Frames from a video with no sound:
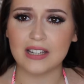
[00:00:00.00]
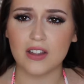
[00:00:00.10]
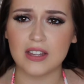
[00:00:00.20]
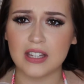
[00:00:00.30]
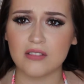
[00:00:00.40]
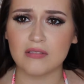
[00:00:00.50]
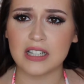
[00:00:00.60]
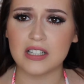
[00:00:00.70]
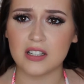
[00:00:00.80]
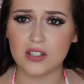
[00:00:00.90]
I think it
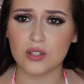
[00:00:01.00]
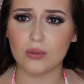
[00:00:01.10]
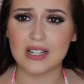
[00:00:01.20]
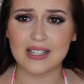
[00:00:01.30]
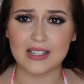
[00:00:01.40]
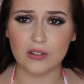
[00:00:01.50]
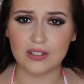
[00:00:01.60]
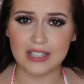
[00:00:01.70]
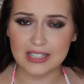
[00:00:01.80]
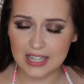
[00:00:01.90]
really does do what it says
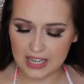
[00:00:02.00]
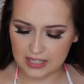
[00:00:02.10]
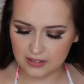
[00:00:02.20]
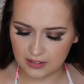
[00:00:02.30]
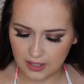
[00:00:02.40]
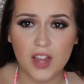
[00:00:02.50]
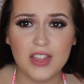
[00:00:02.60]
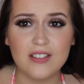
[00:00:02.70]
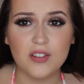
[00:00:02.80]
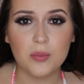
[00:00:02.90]
on the tin. I
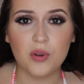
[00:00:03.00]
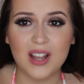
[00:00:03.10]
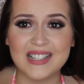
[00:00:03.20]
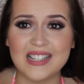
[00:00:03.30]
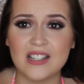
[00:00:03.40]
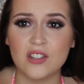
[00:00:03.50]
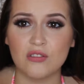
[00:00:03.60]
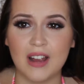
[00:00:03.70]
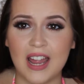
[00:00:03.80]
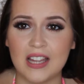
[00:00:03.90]
think for the price this is
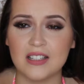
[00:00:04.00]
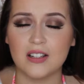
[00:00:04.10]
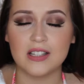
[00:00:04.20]
great.